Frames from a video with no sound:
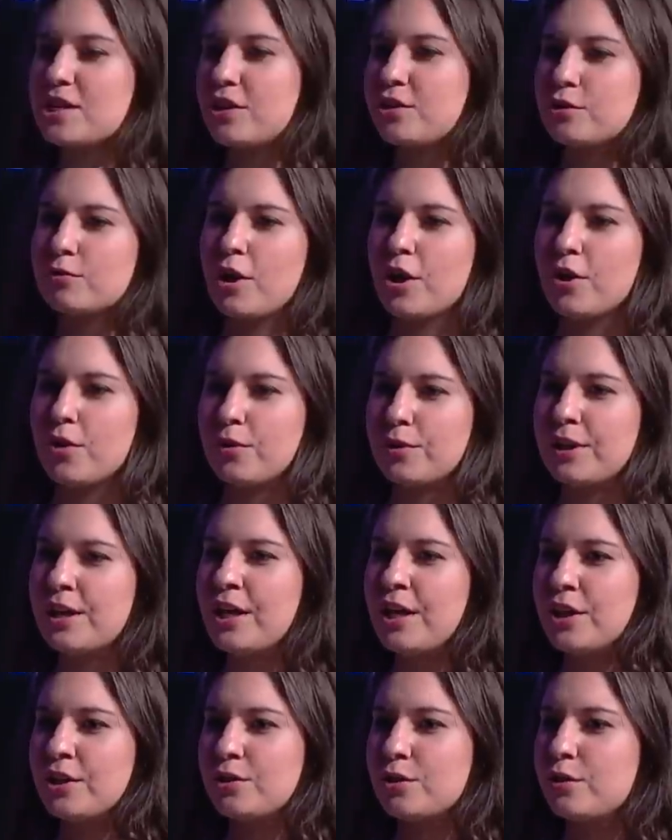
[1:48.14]
on the road.
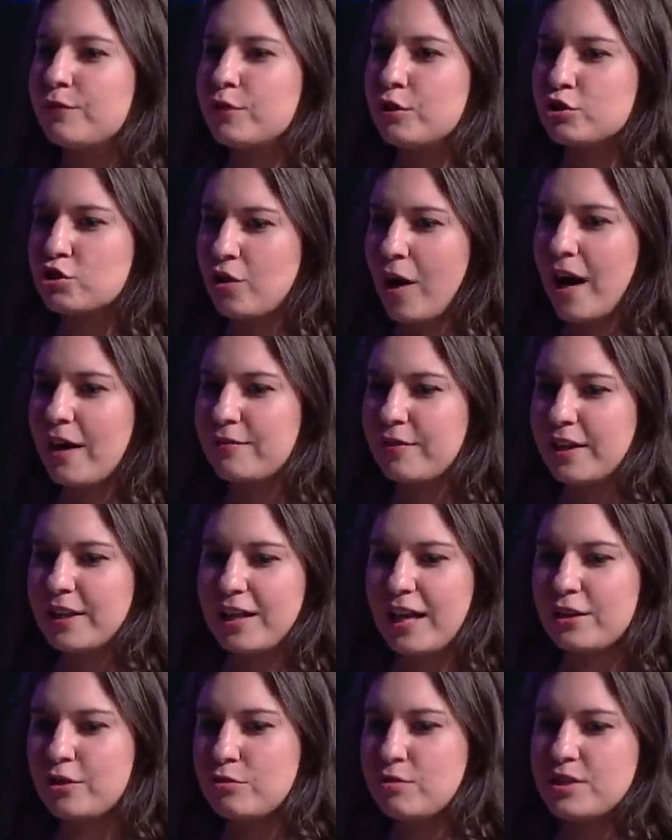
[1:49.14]
If you're driving
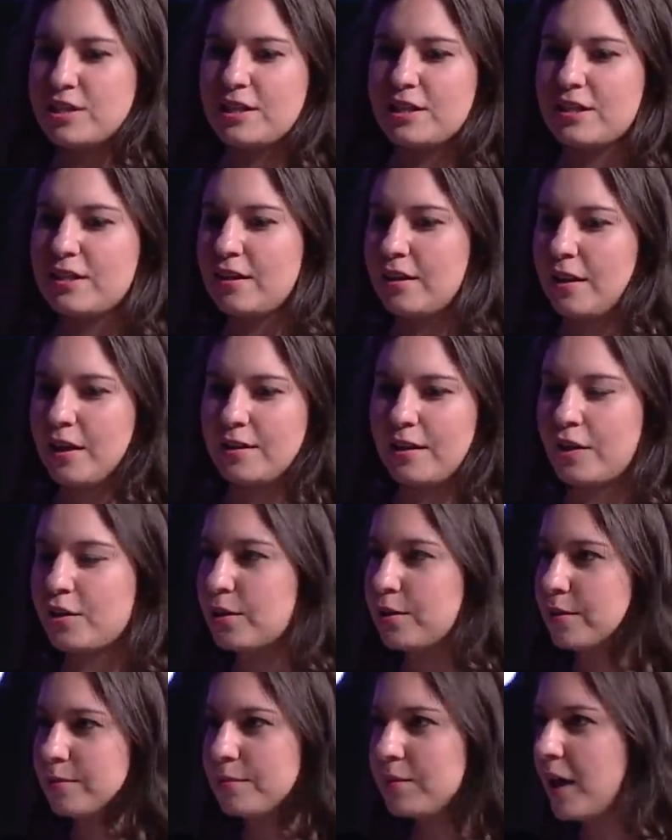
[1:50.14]
and you see
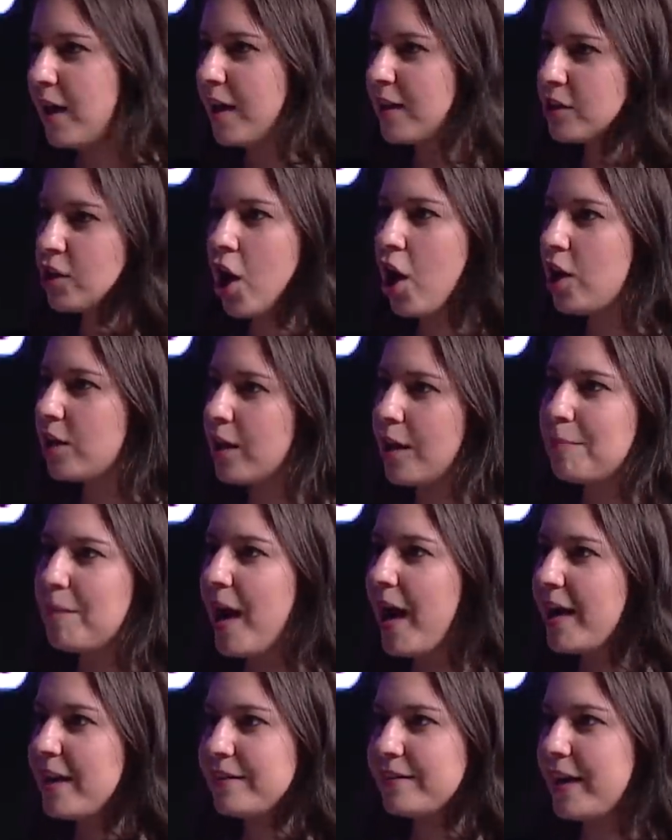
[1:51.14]
another uh, car come
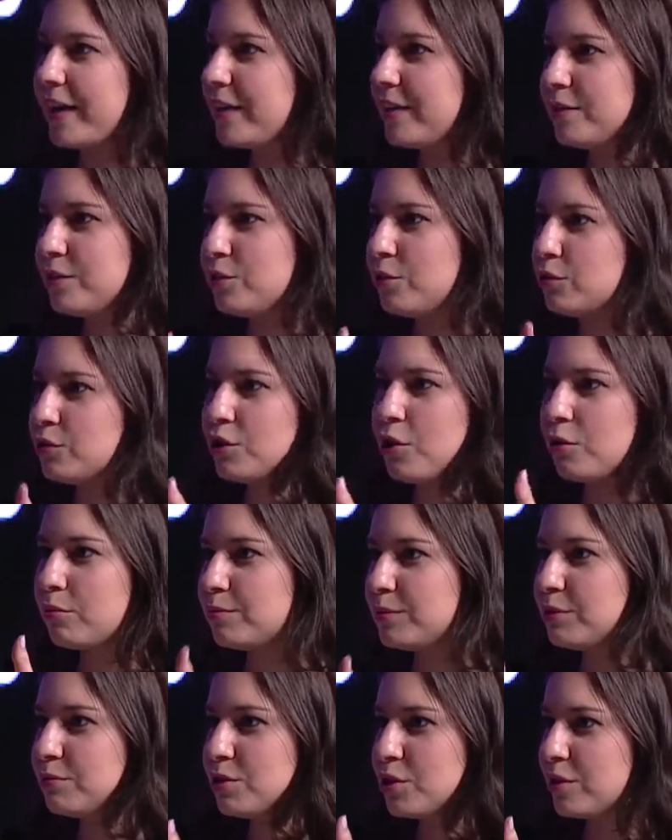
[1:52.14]
by and they, you know, you don't,
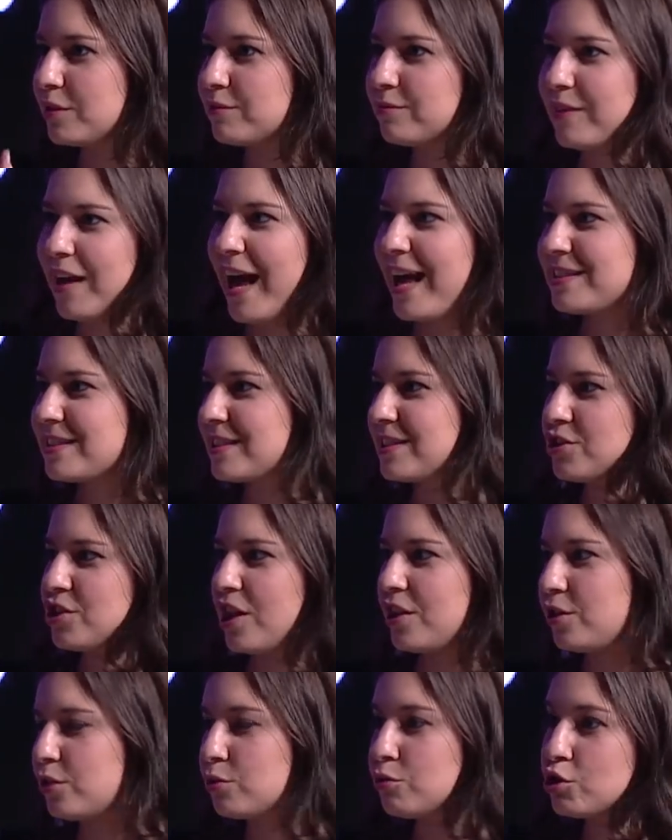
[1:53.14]
you sort of ask each
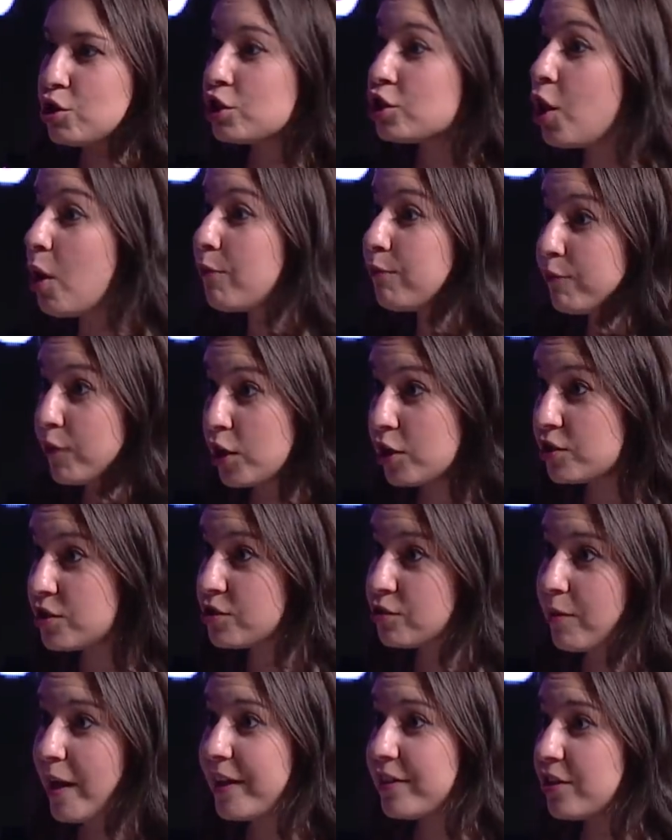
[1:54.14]
other who should go
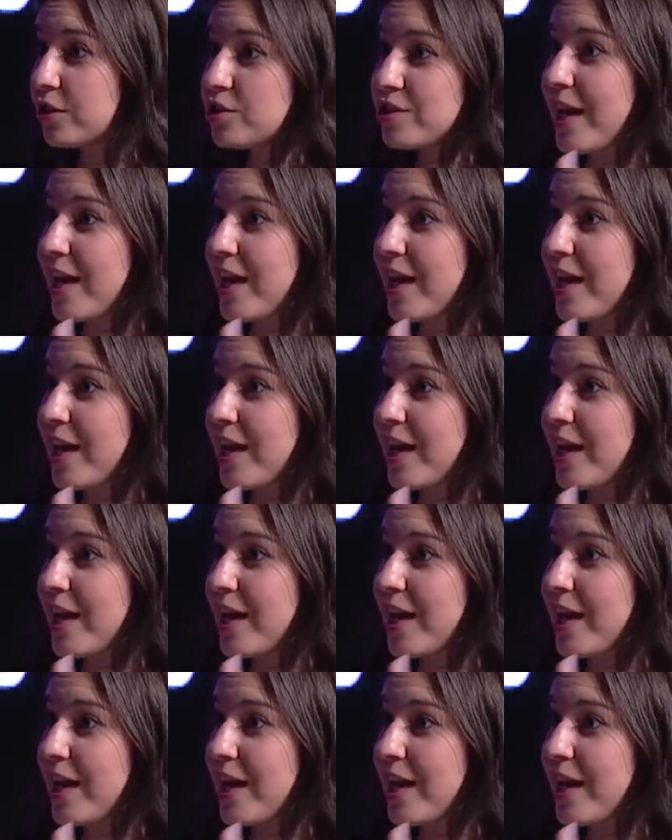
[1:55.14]
first, right? There's